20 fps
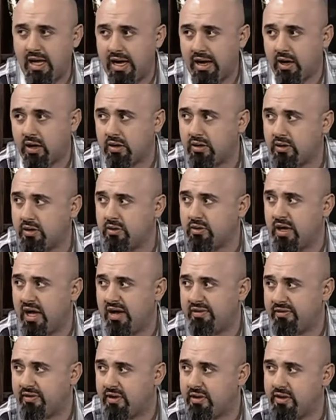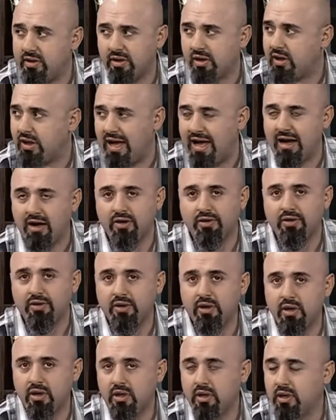a liar. You kafir. You're a liar,
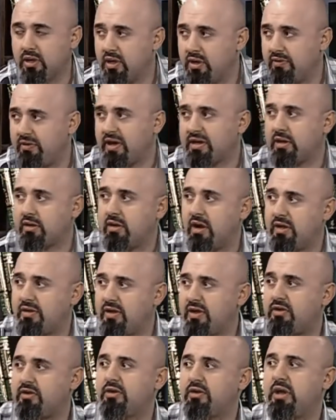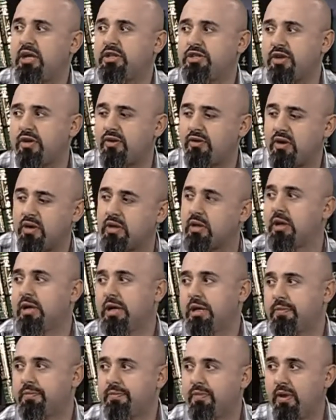dude. In fact, the Quran says you're najis. You're
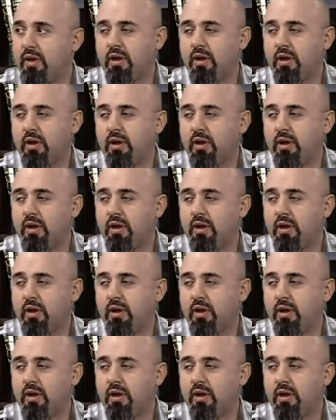unclean.